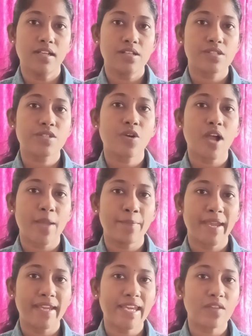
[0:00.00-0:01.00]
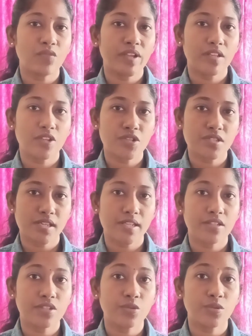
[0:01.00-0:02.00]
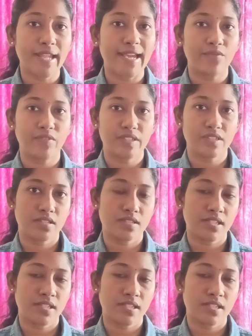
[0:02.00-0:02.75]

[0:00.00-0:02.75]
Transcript: So I'm making videos in two languages,